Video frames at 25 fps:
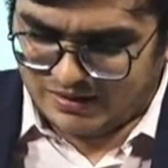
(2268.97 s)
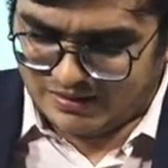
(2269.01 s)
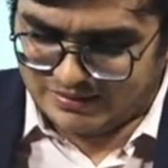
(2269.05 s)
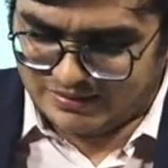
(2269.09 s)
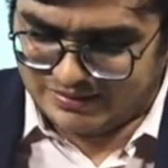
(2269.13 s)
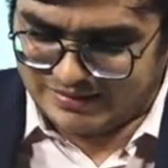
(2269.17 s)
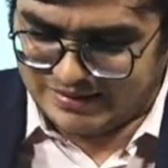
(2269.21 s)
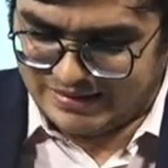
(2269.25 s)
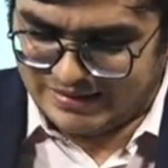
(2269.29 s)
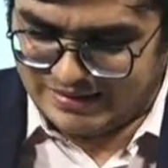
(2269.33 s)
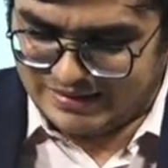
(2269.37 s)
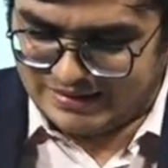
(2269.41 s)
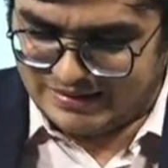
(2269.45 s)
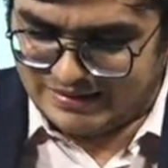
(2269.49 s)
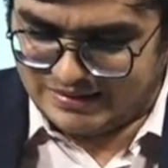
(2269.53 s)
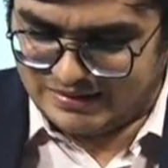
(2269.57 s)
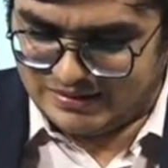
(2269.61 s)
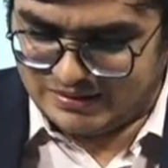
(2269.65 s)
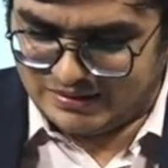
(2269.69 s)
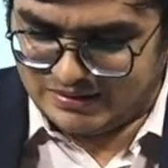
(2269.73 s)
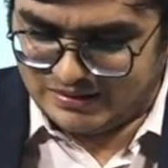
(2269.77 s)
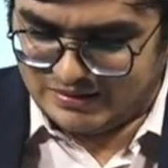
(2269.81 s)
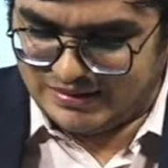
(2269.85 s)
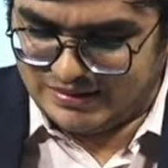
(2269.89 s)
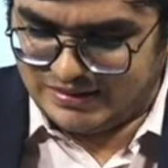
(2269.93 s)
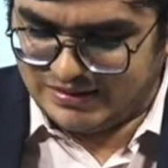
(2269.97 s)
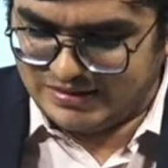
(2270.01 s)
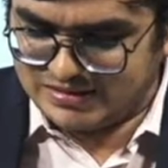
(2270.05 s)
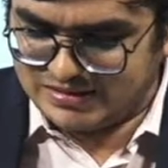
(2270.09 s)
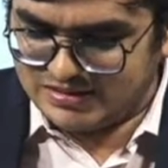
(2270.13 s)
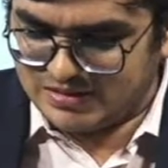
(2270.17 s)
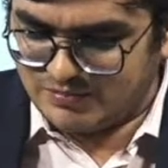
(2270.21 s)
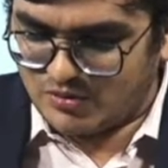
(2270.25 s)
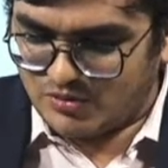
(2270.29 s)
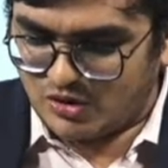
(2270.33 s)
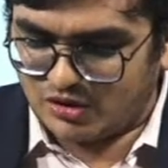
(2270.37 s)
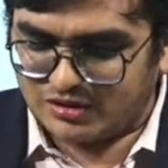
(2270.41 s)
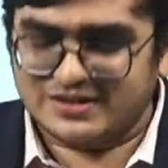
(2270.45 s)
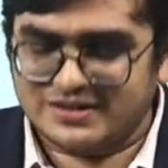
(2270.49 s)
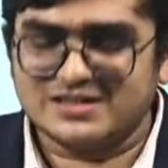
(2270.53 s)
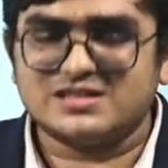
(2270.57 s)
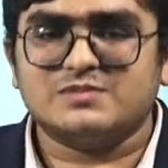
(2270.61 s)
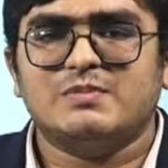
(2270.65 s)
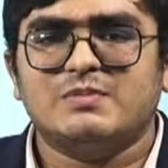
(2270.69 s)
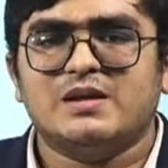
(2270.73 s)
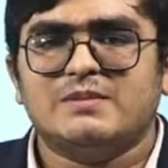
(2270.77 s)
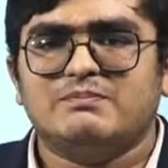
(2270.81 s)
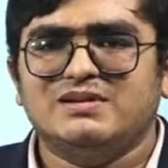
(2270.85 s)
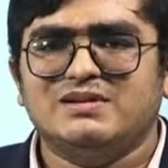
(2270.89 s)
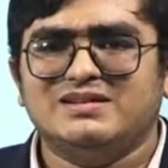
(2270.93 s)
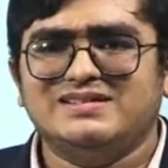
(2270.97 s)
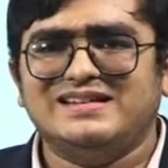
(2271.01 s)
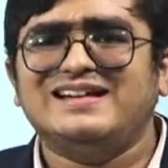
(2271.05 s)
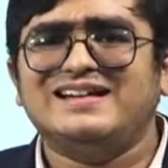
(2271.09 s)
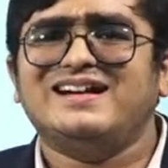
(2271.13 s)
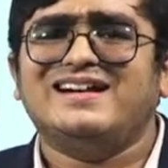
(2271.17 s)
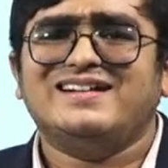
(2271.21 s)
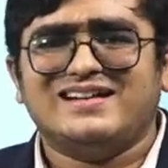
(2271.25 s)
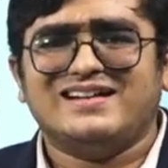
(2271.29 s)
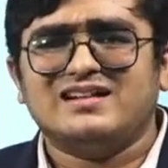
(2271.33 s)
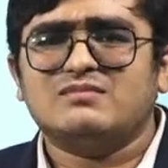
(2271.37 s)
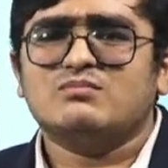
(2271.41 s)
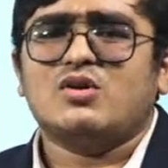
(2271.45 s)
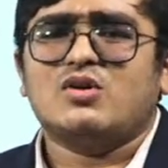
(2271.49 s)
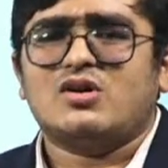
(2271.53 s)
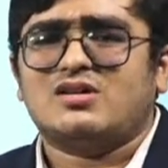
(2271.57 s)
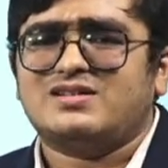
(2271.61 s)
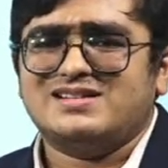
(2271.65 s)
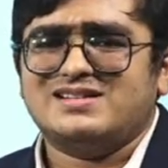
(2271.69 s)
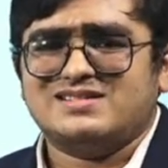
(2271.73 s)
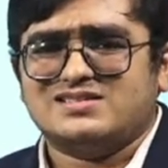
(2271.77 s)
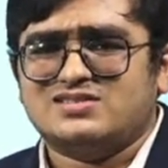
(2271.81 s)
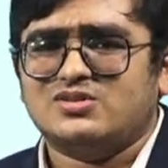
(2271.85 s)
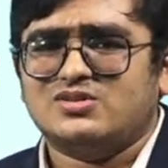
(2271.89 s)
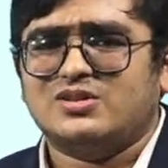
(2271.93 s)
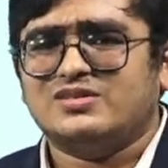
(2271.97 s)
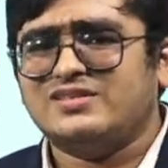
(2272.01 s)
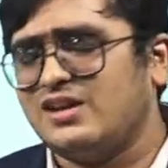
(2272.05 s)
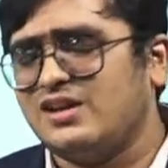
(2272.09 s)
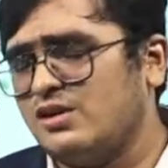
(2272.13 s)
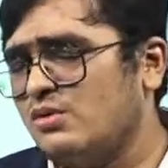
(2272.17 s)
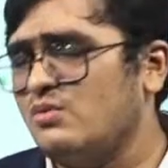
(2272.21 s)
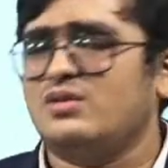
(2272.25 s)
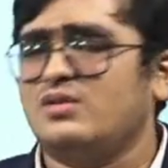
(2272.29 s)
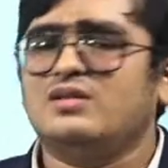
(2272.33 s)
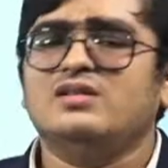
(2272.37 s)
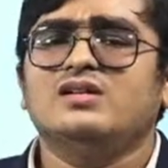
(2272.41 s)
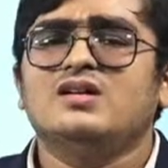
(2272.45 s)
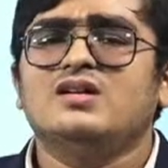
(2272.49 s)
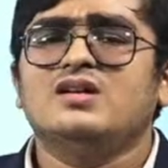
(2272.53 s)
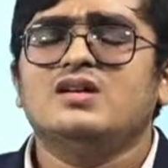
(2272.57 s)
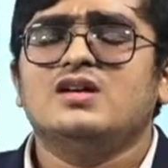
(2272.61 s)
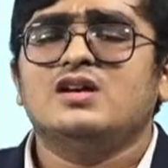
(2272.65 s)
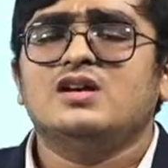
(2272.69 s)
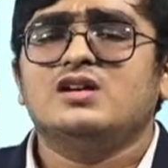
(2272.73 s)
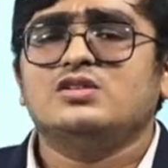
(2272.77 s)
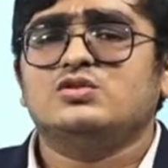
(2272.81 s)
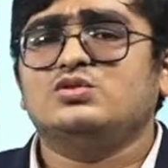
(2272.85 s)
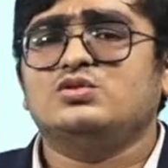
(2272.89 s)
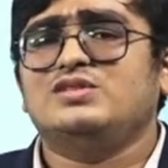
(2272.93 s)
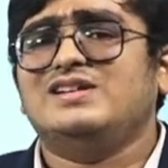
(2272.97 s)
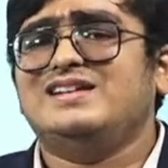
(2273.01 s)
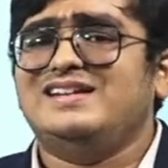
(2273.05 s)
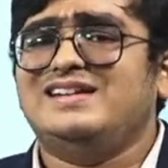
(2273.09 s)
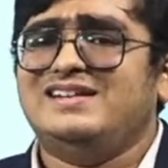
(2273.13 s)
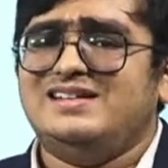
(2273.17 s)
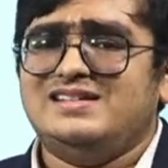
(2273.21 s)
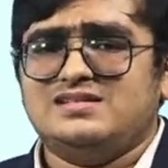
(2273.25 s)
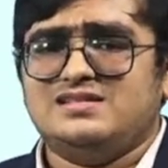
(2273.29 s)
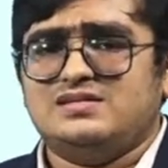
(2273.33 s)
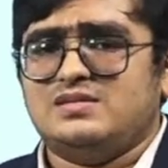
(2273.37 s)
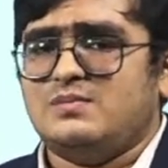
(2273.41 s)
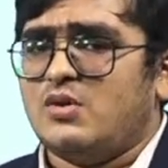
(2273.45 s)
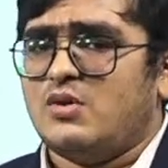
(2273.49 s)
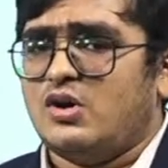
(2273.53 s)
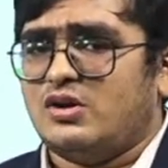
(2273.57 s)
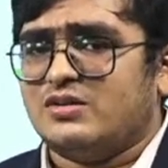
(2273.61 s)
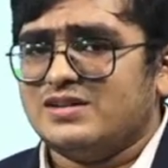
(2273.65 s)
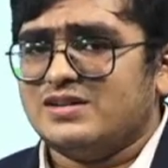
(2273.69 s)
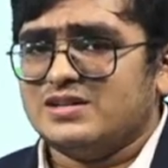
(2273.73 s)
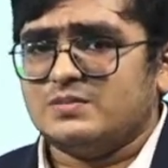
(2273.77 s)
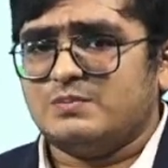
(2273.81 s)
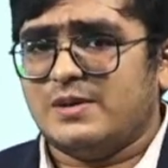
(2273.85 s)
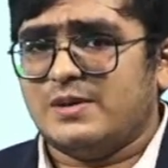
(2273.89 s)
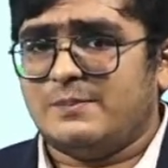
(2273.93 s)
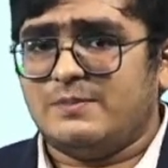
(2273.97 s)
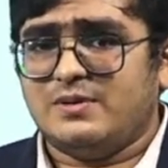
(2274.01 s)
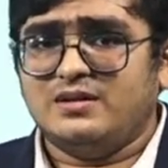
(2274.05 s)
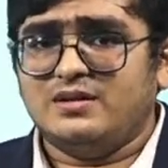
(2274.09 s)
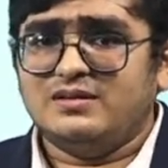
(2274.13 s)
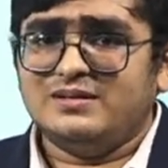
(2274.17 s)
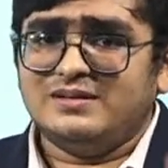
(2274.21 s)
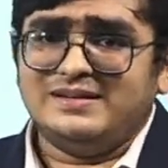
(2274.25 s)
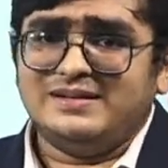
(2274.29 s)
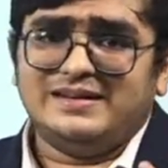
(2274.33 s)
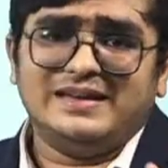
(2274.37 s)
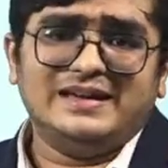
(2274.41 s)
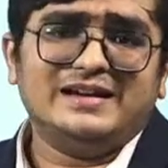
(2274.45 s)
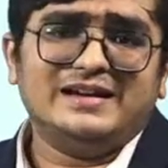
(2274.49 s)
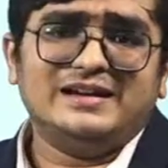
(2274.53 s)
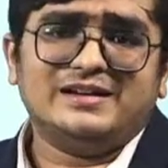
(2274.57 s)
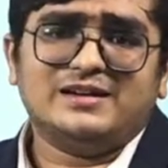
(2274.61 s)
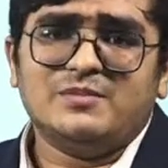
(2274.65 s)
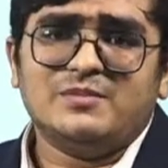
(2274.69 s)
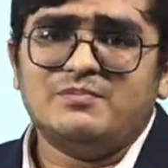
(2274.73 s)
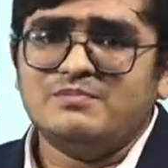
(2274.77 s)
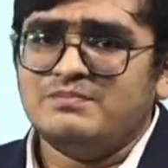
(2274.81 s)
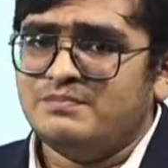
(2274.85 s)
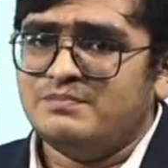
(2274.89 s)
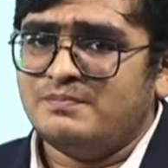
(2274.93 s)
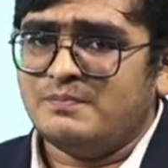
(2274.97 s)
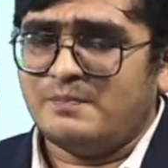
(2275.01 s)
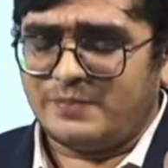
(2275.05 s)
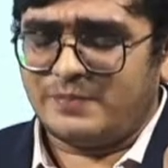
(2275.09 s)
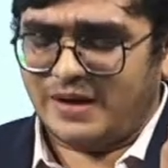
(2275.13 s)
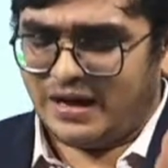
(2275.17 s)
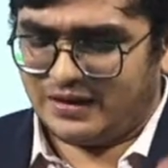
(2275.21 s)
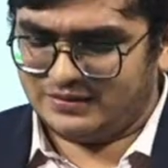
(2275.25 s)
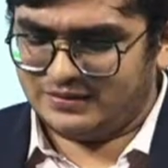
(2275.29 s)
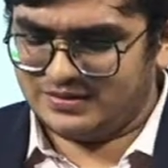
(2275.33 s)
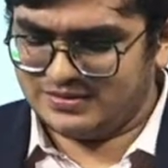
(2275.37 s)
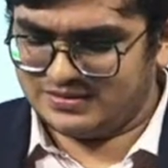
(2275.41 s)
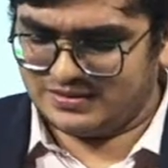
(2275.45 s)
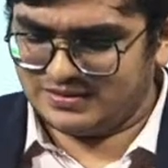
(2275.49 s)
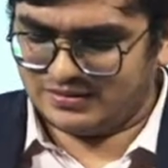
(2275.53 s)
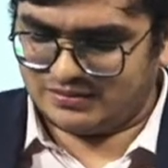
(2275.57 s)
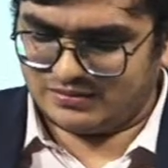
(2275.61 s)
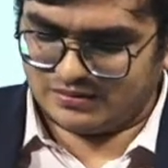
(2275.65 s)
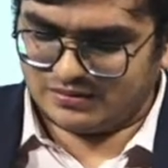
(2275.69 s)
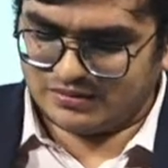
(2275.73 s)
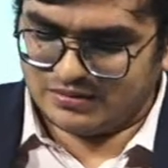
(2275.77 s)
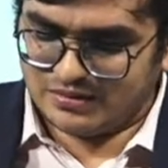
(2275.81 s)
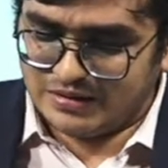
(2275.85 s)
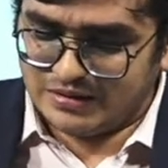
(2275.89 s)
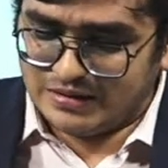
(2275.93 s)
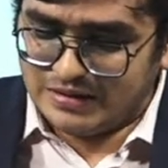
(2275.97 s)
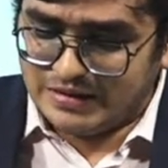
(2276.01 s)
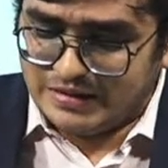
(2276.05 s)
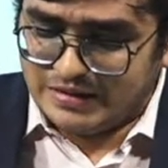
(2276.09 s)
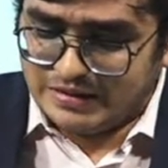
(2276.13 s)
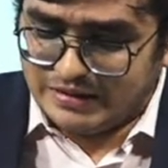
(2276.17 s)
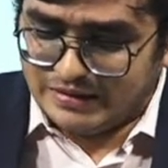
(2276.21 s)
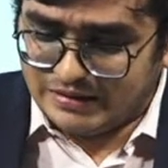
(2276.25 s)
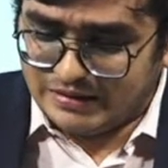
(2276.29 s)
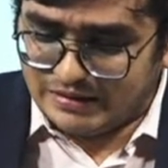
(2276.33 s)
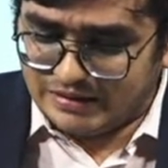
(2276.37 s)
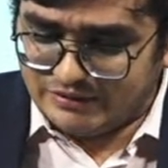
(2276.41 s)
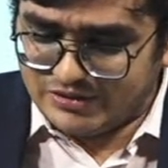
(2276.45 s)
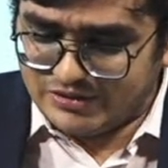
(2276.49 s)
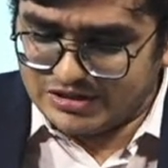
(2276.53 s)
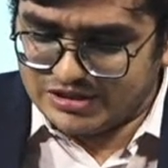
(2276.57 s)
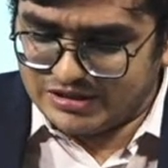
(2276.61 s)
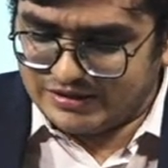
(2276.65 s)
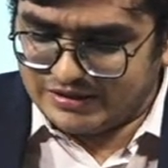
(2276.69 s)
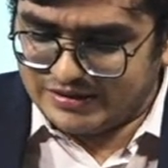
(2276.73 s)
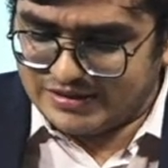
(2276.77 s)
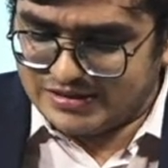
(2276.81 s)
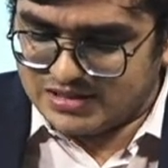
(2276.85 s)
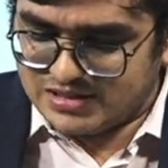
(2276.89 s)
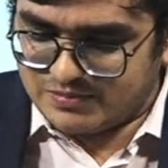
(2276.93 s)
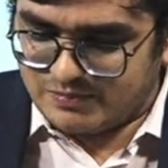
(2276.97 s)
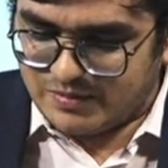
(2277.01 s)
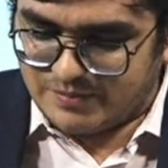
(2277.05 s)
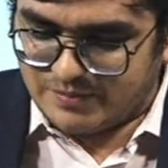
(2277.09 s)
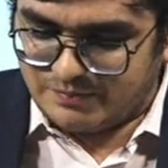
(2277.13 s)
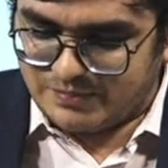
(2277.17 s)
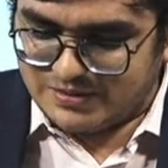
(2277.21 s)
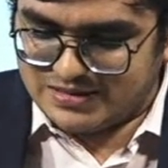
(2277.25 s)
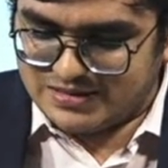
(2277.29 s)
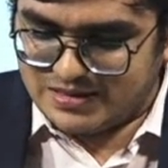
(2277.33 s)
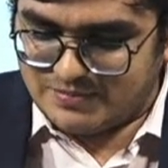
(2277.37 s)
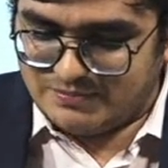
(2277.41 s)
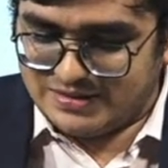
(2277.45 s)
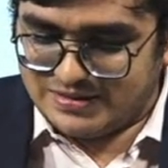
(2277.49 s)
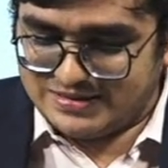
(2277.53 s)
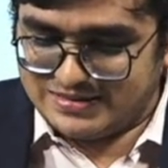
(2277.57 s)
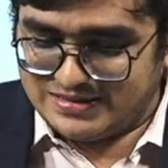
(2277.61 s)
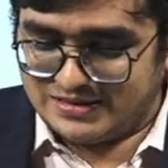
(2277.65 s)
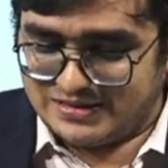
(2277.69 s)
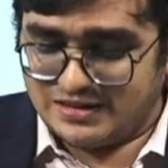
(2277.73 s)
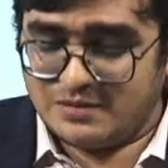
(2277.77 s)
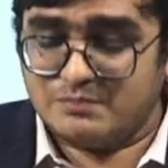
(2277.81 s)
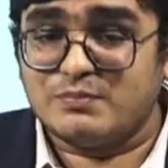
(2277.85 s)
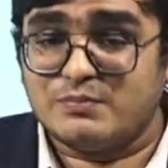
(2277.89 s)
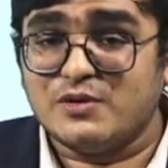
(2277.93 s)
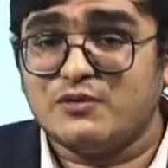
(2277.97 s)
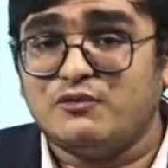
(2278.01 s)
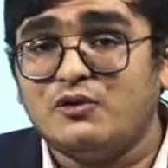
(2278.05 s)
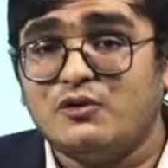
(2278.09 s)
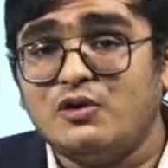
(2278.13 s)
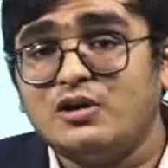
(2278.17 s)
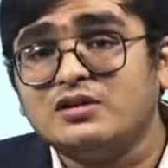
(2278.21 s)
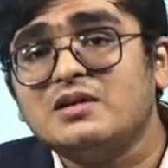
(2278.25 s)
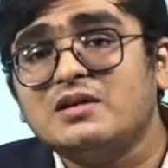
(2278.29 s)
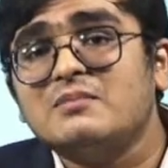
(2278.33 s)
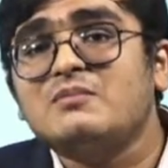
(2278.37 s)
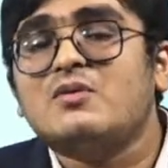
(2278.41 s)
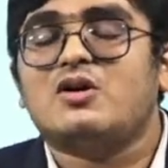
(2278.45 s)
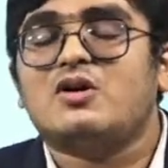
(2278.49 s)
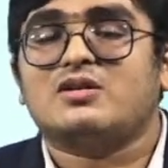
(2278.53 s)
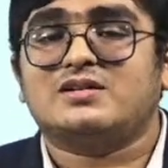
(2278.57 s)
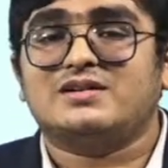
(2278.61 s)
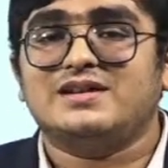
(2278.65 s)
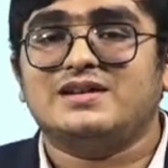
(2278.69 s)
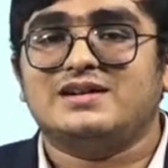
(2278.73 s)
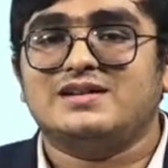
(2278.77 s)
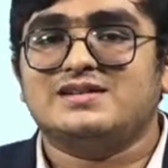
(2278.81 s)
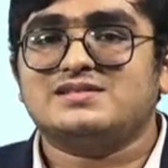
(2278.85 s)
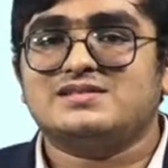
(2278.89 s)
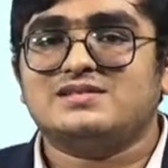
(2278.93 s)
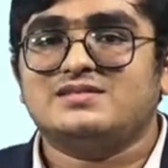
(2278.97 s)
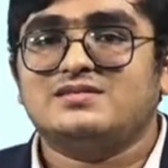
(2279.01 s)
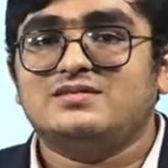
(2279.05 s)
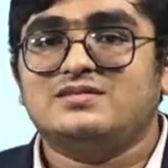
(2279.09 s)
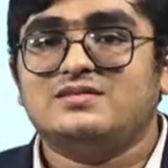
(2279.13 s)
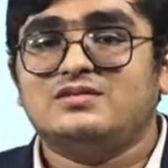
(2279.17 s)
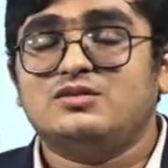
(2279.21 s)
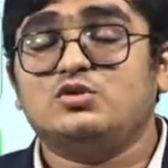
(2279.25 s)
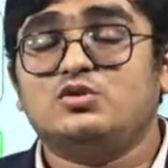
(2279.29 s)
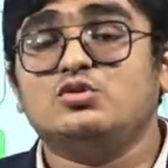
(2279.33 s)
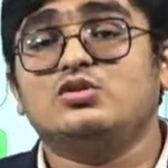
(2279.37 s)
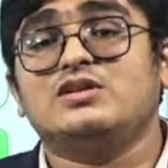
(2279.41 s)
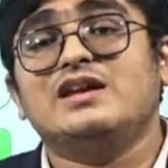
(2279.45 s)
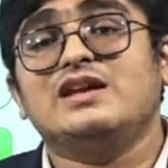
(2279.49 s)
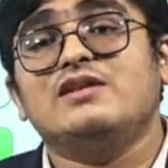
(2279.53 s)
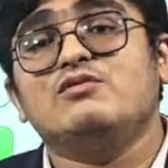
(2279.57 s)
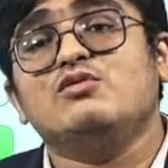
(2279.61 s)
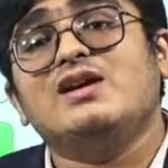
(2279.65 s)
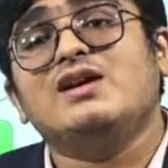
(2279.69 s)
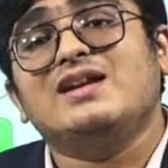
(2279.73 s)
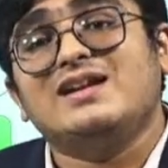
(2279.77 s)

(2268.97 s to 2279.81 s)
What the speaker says: they release a mock test paper, they conduct mock tests on their own. So they release the mock test paper, take it up, practice it. Revision test papers are basically before the mock test, to give you